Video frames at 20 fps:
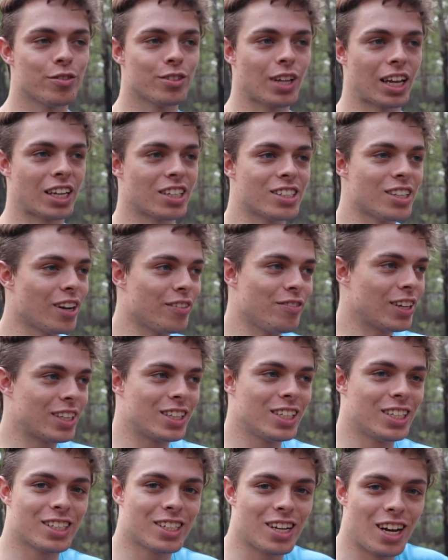Like stuff like
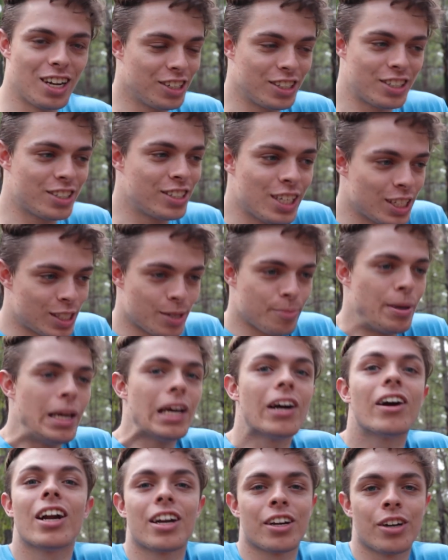this can't just
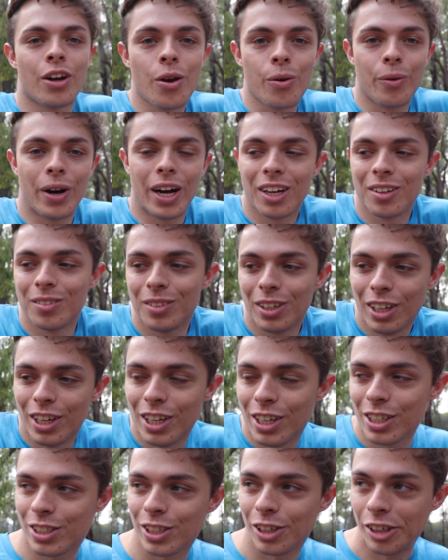disappear out of nowhere.
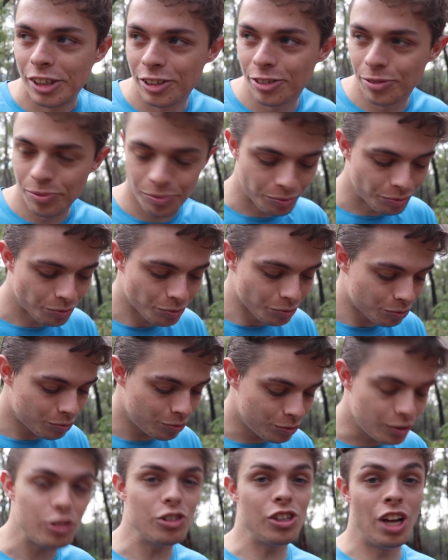So
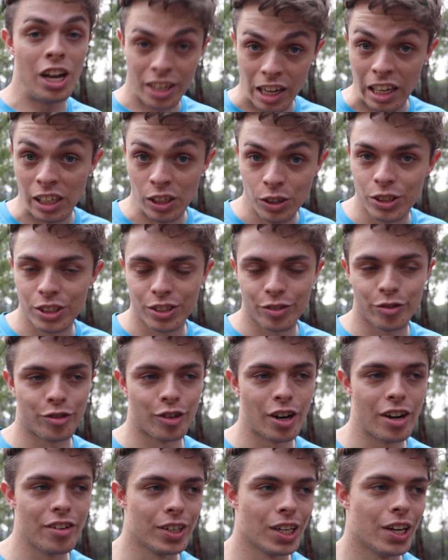like I looked
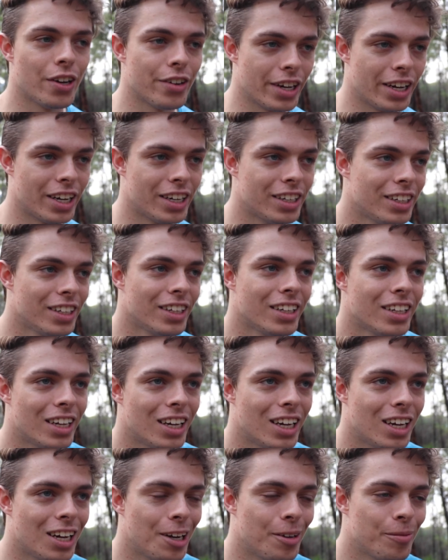for even longer,
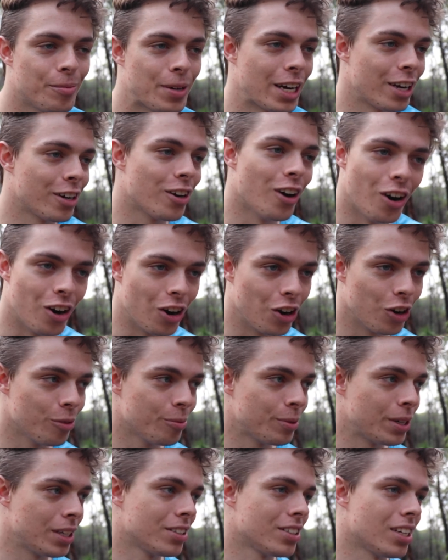and I got
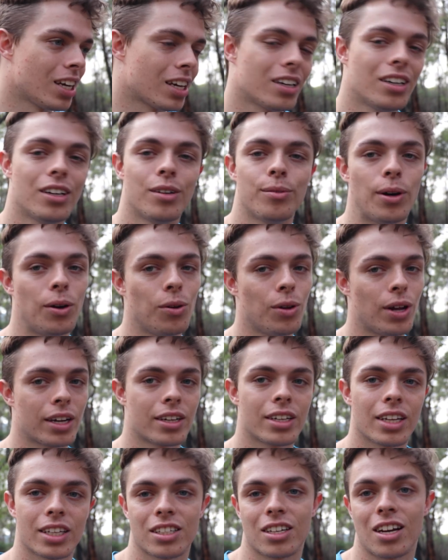home and I was like, oh, well, I
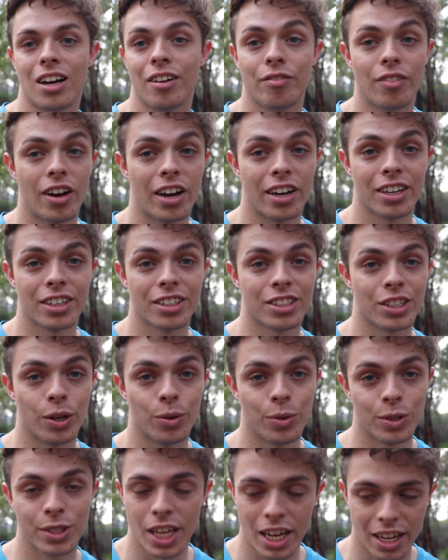guess I can't find it. So
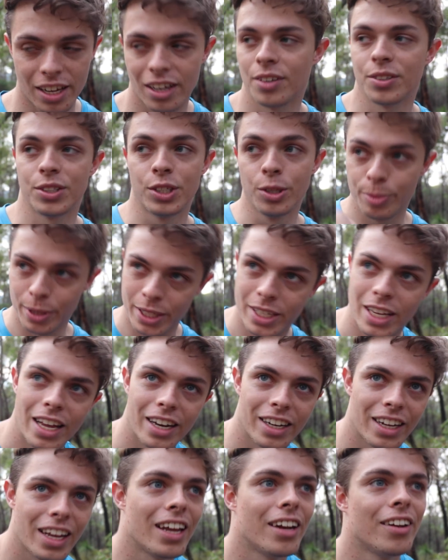it was like, I was super sad
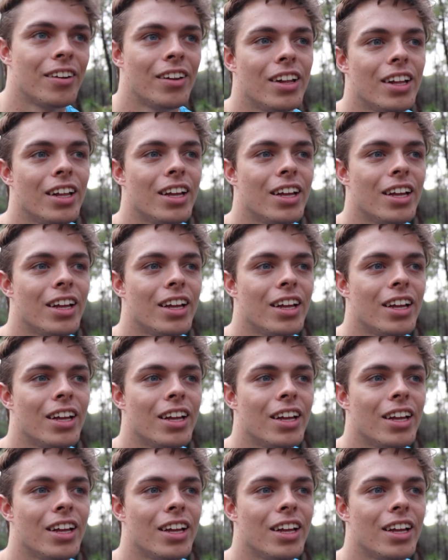again.